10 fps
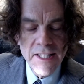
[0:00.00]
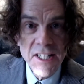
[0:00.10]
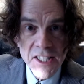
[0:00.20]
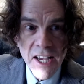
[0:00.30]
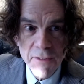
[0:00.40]

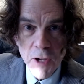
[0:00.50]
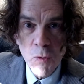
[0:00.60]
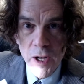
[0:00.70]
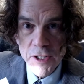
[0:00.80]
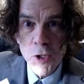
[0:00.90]
In
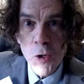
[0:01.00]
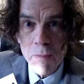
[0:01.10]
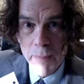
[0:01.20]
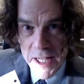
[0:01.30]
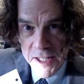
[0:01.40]

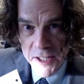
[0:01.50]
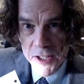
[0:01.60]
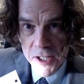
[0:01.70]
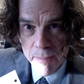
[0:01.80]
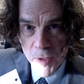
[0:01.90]
1971, you're
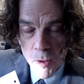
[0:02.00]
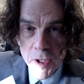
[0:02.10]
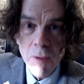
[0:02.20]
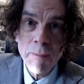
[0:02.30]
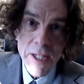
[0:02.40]

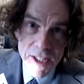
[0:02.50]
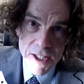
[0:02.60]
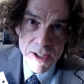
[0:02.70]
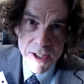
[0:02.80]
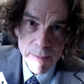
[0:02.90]
Miss or
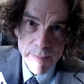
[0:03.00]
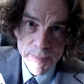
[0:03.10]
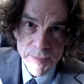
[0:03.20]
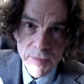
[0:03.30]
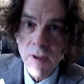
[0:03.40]
you're
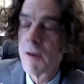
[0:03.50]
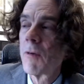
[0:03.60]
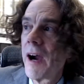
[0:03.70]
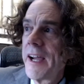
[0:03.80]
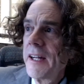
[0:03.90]
Mrs.,
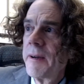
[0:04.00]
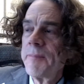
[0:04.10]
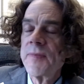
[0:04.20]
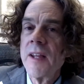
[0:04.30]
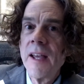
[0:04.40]

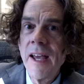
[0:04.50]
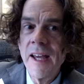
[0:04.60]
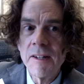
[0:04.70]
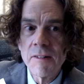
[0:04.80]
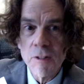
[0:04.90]
right?
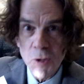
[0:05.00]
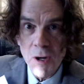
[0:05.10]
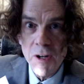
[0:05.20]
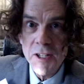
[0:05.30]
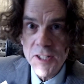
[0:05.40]

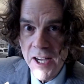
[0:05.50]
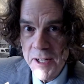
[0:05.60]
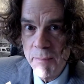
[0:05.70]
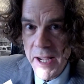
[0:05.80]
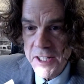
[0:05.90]
And Gloria
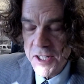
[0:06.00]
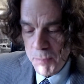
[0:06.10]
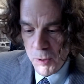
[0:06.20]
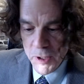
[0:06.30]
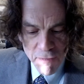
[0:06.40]
Steinem
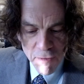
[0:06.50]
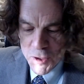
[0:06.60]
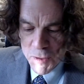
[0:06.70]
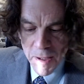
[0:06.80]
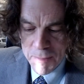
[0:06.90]
makes the
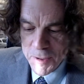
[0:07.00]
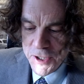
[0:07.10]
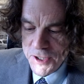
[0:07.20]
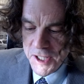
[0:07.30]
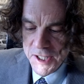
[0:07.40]
point. She
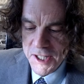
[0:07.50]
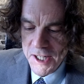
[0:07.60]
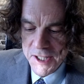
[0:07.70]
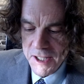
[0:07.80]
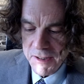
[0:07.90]
first
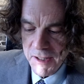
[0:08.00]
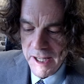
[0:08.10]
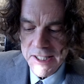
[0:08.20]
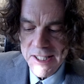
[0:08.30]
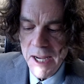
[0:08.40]
publishes this
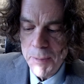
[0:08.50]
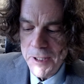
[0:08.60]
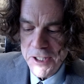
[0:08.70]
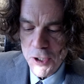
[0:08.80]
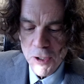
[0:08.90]
as like a
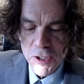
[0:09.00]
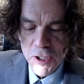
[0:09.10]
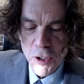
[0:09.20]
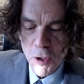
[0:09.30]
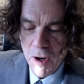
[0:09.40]
sample
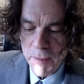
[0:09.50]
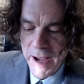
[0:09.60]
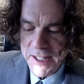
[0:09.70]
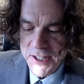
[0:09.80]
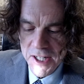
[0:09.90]
insert to
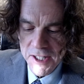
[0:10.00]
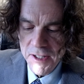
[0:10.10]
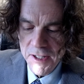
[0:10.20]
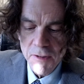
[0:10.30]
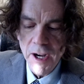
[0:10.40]
New York
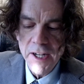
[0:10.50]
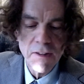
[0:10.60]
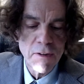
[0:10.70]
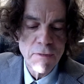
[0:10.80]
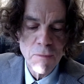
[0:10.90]
Magazine,
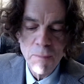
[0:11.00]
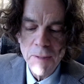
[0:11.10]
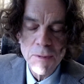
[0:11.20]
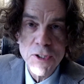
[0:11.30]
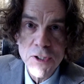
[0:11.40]
right?
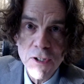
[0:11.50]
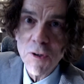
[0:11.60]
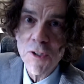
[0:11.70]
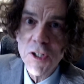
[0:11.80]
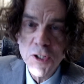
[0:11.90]
And
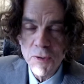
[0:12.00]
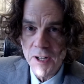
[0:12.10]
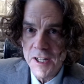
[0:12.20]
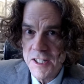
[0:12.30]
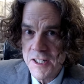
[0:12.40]
publishes the
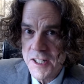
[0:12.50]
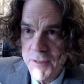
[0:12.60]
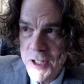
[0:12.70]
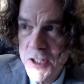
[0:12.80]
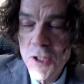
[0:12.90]
first issue in
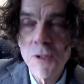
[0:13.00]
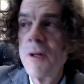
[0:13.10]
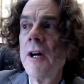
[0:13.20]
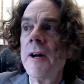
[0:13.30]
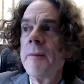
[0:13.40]

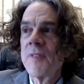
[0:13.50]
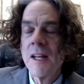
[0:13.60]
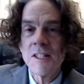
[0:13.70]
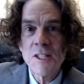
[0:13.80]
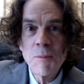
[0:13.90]
1972.
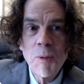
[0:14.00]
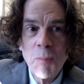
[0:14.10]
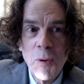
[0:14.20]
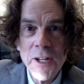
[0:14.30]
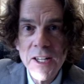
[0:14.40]

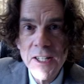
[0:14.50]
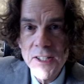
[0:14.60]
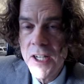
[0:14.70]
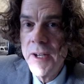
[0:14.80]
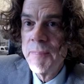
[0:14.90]
And the simple
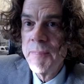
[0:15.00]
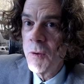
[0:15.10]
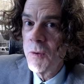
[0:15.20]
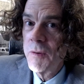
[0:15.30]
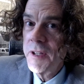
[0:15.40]
point is,